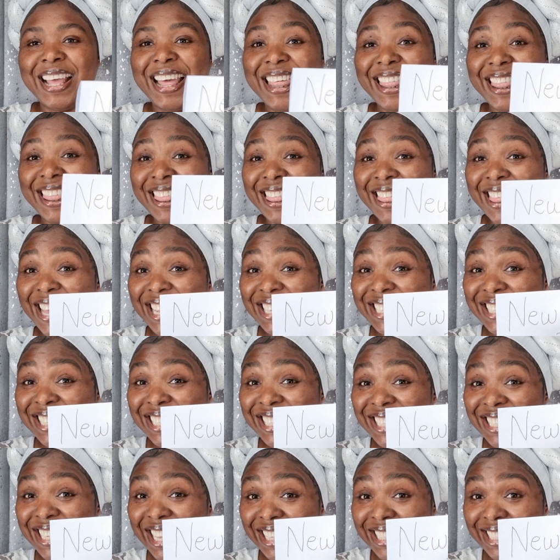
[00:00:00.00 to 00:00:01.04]
this
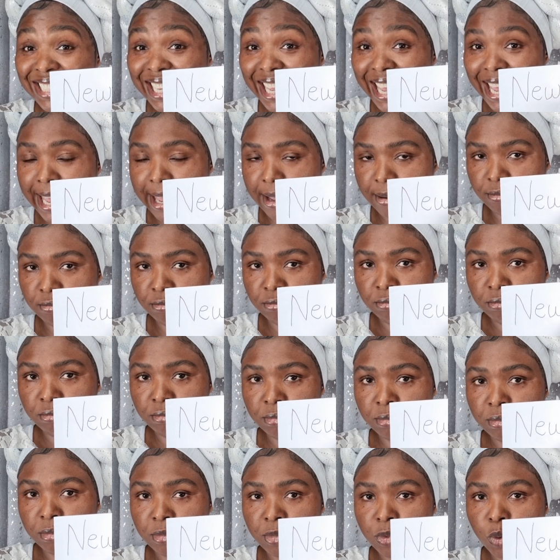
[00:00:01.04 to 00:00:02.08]
city
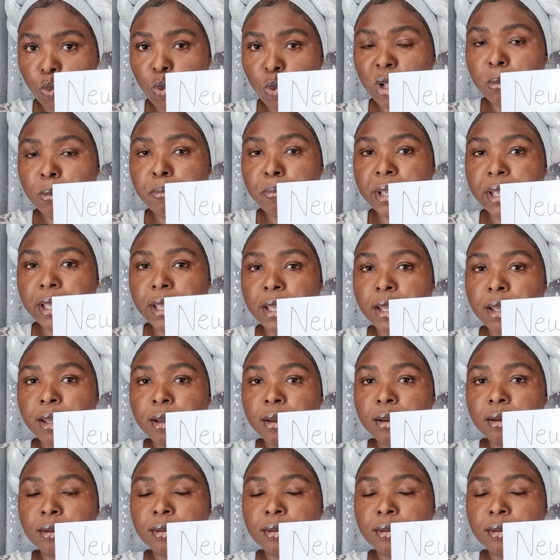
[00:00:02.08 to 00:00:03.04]
will be